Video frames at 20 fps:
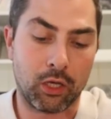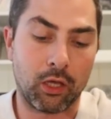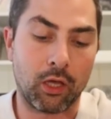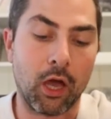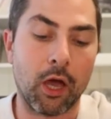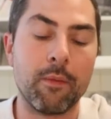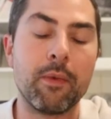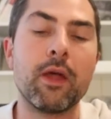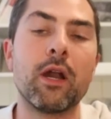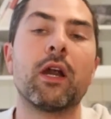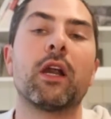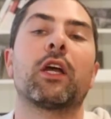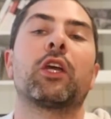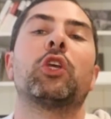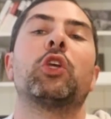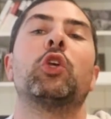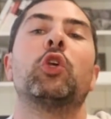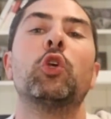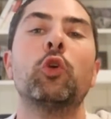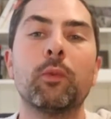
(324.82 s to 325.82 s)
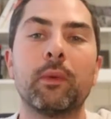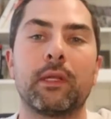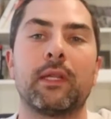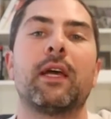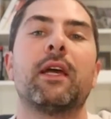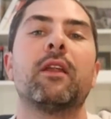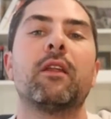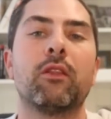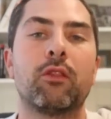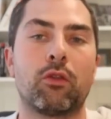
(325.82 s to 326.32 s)
come in and
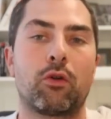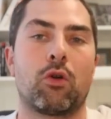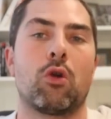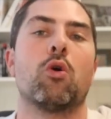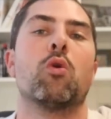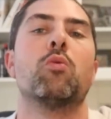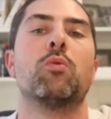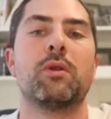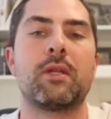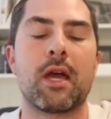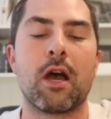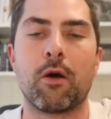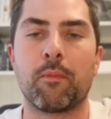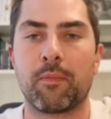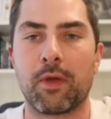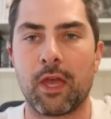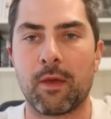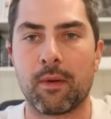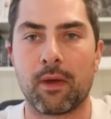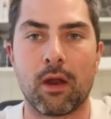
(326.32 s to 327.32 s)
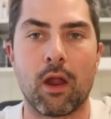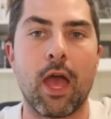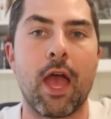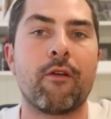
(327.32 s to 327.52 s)
accumulated their own down payment.